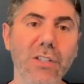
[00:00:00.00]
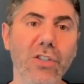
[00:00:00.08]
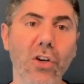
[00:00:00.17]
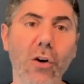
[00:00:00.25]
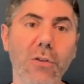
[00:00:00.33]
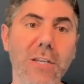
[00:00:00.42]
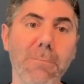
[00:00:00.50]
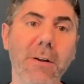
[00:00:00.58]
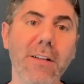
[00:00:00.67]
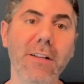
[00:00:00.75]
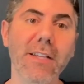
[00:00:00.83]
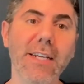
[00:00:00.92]
So
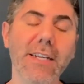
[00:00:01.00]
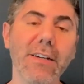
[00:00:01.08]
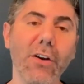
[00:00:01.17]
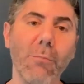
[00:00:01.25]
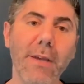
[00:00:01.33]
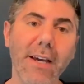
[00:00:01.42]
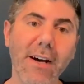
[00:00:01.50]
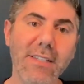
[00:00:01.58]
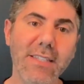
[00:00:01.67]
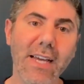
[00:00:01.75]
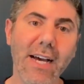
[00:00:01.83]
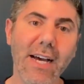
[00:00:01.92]
typically,
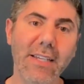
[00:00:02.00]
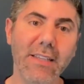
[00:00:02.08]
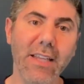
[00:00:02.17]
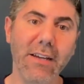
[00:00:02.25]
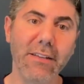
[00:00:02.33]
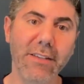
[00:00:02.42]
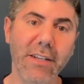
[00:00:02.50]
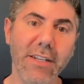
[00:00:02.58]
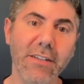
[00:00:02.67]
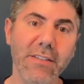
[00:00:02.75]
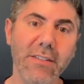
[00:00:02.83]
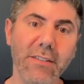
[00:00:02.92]
because the
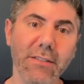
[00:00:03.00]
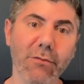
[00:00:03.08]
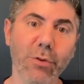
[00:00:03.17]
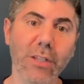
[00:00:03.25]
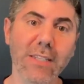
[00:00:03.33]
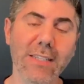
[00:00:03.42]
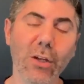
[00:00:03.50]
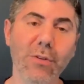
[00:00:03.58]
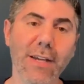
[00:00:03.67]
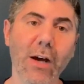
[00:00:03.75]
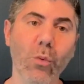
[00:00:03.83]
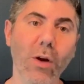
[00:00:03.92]
needles really slow
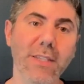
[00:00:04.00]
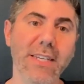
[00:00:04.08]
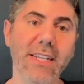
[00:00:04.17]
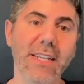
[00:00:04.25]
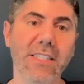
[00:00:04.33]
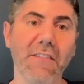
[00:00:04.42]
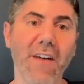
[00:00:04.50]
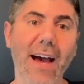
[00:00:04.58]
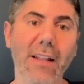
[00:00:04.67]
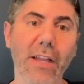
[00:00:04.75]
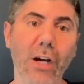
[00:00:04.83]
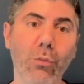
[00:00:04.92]
down once it hits the
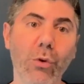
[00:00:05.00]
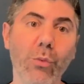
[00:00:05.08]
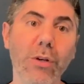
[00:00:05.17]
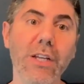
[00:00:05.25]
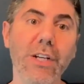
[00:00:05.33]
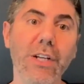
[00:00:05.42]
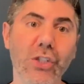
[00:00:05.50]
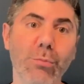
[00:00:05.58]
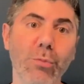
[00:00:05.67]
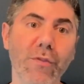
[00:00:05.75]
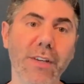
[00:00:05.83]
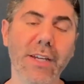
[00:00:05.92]
fat layer, we're really just
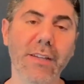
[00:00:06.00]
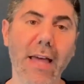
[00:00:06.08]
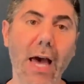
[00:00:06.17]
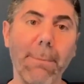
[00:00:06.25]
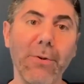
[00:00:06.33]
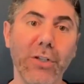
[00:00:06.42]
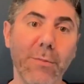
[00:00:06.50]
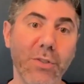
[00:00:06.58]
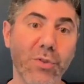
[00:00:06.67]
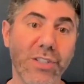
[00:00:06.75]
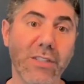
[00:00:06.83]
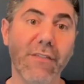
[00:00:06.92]
removing the epidermis,
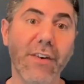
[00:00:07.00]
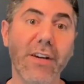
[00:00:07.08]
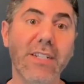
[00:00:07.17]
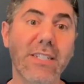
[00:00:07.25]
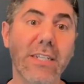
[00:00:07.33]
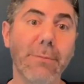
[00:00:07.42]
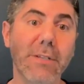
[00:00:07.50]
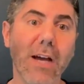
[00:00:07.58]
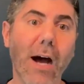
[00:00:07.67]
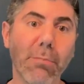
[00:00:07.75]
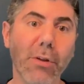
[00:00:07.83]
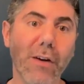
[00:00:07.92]
which is the very tippy
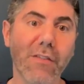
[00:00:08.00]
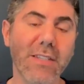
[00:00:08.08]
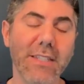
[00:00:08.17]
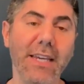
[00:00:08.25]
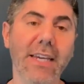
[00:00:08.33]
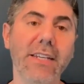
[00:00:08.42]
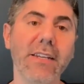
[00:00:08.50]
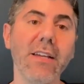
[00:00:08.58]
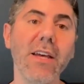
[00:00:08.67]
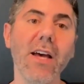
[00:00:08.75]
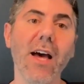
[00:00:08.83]
top layer of the skin,